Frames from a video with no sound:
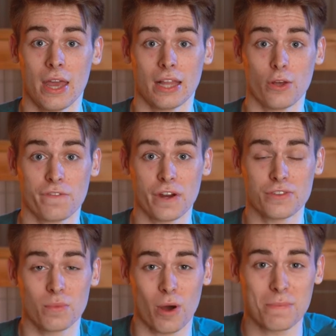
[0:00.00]
Hello
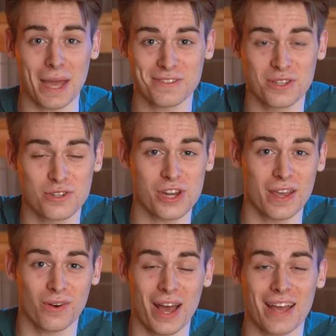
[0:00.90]
friends and welcome back to the
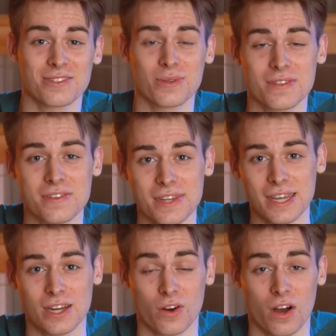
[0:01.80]
channel. As you can
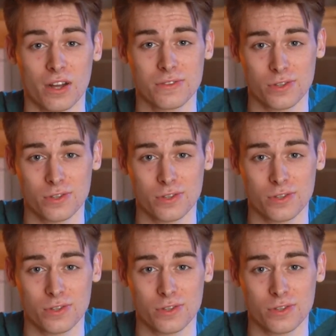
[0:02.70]
see here on